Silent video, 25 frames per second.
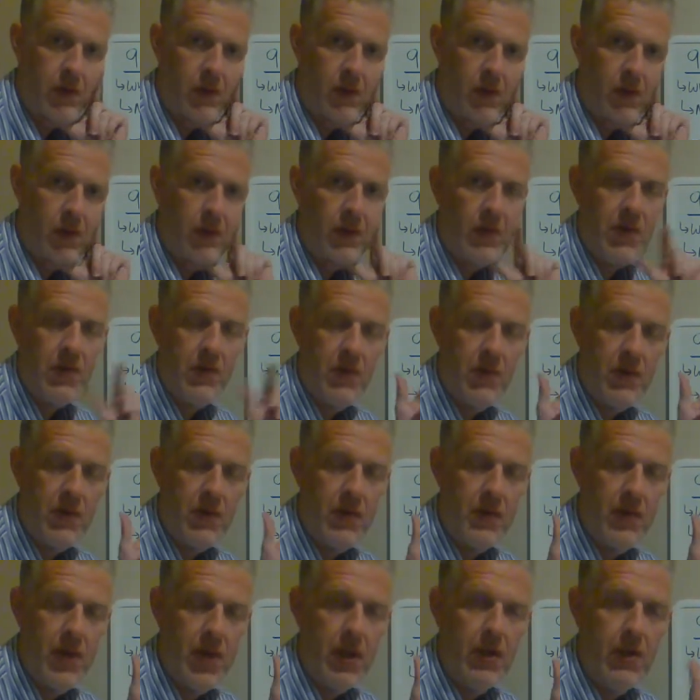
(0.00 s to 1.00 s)
uh, at least with
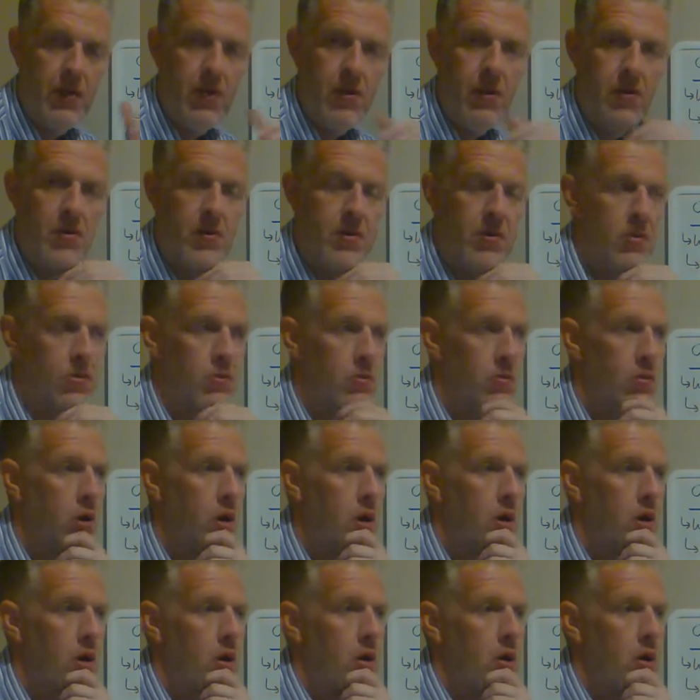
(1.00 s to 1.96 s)
respect to those who